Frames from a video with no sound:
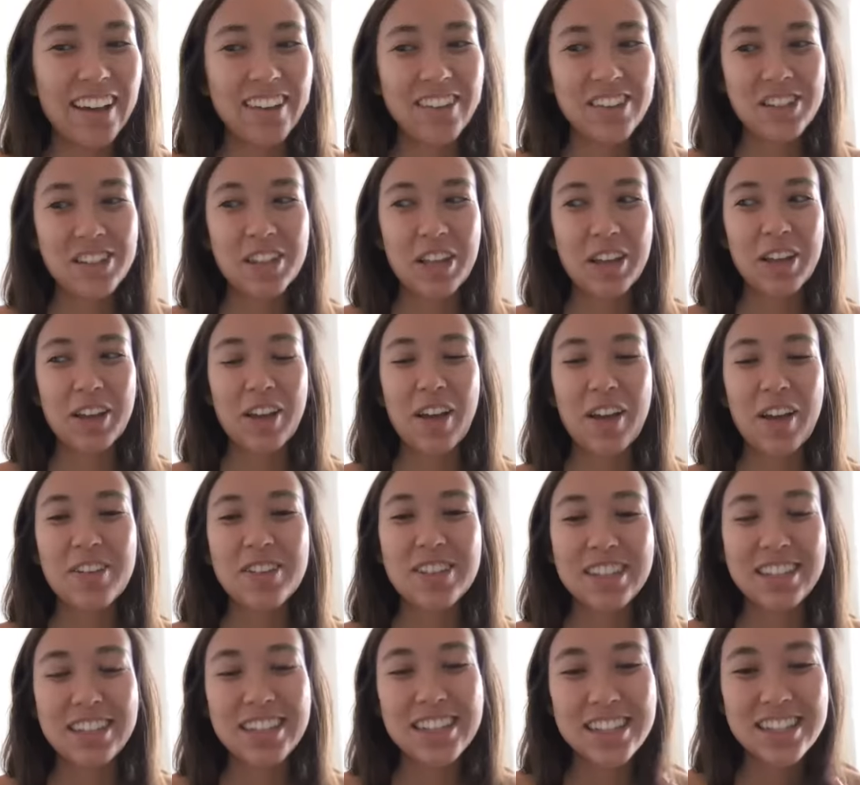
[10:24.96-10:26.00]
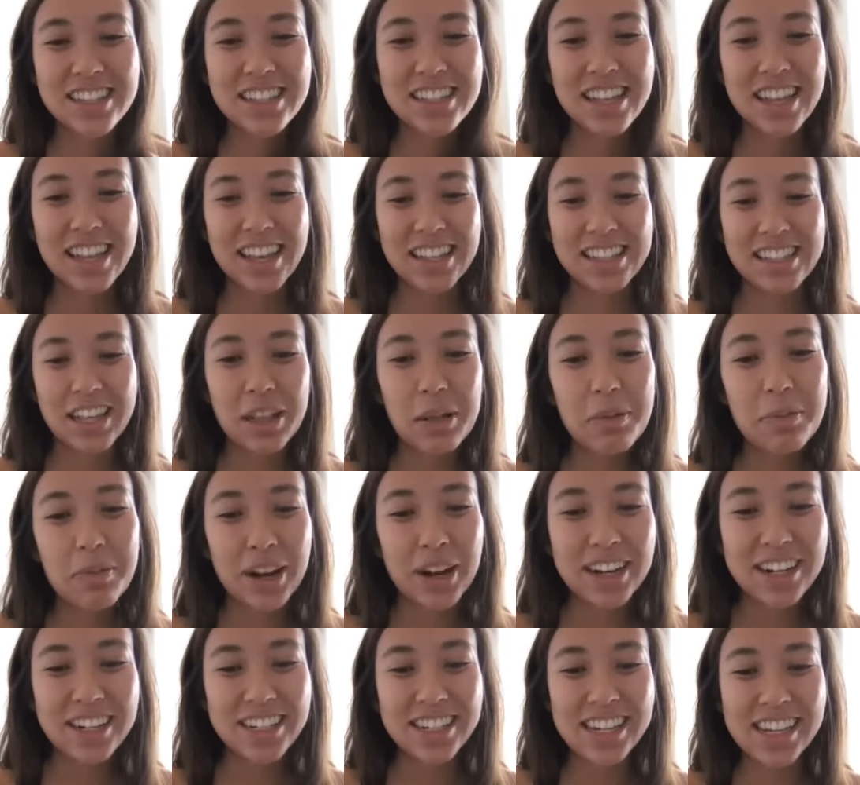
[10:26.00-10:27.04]
was like, this is a
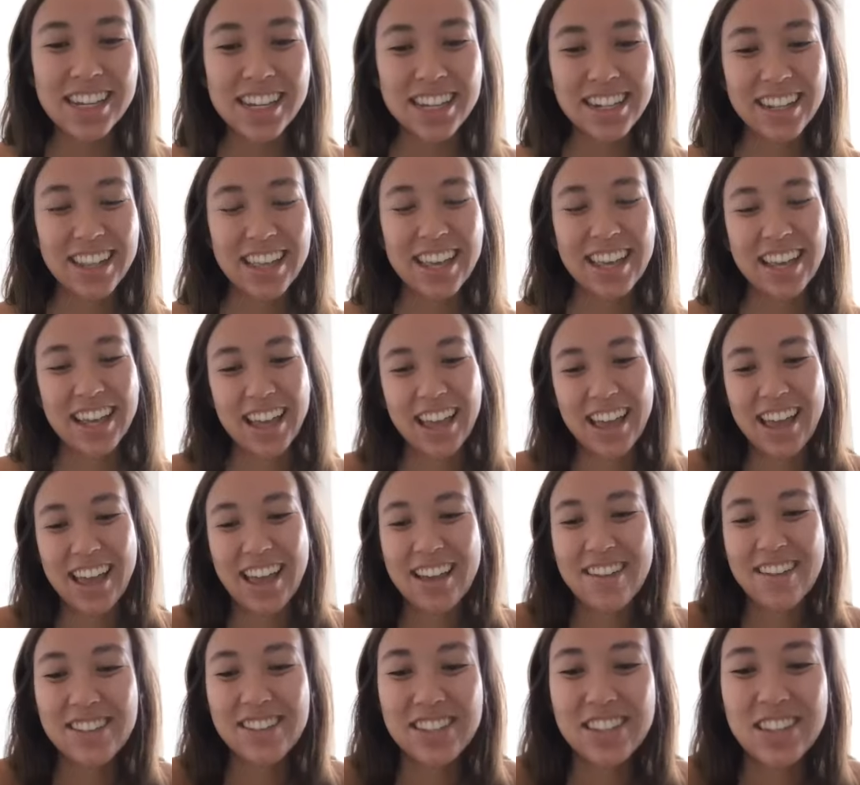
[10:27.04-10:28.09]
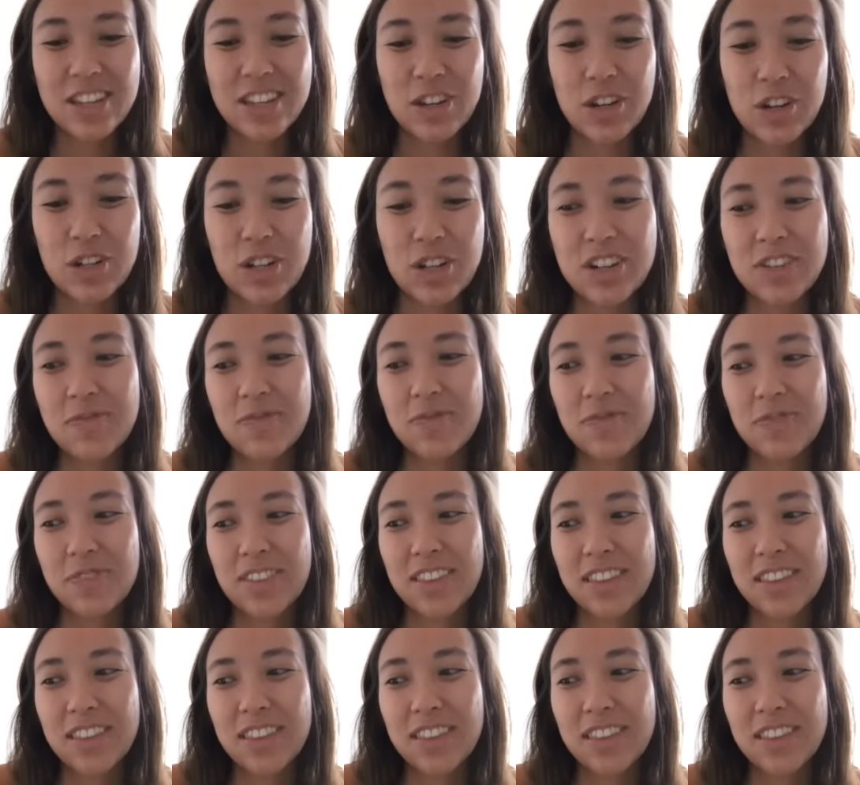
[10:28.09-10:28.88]
celebration. Like, it was huge. And